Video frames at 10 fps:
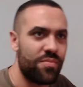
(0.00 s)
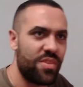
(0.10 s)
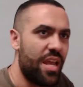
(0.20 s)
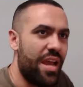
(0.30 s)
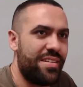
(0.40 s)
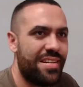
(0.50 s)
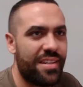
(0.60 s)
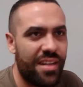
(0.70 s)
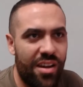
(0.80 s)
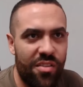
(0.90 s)
the
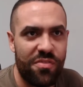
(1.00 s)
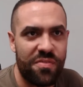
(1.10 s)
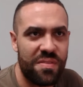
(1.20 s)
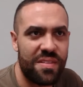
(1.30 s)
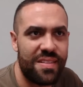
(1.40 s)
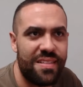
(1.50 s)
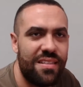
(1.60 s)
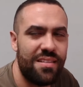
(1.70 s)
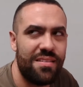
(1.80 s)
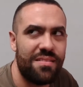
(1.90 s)
idea of
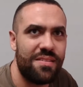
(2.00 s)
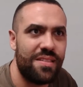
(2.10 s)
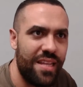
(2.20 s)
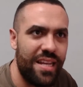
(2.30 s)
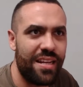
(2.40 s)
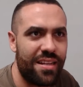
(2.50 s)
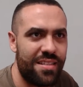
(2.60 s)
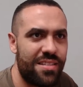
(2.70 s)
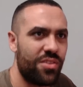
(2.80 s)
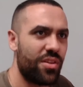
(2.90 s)
needing
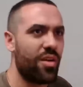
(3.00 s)
concealed